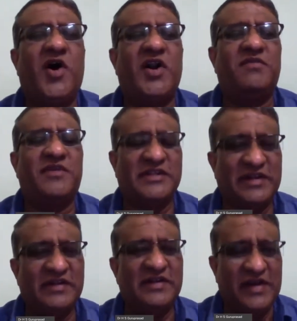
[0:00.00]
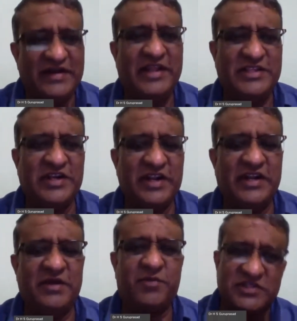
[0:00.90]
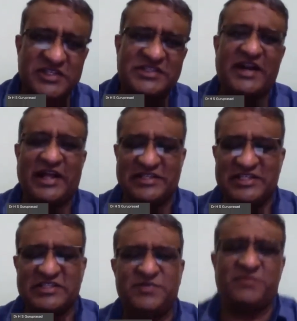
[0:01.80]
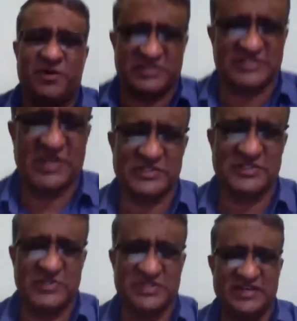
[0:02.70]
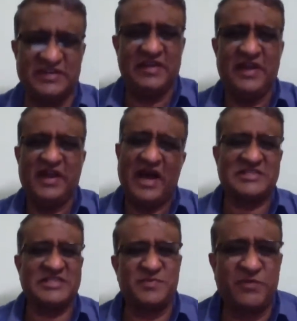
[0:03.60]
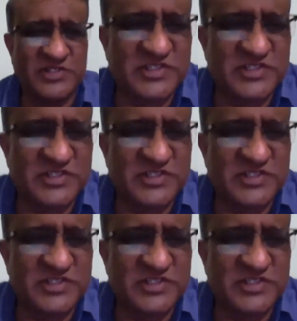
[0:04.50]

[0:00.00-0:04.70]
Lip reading: you should have lot of other teaching learning process and assessment process also, sir.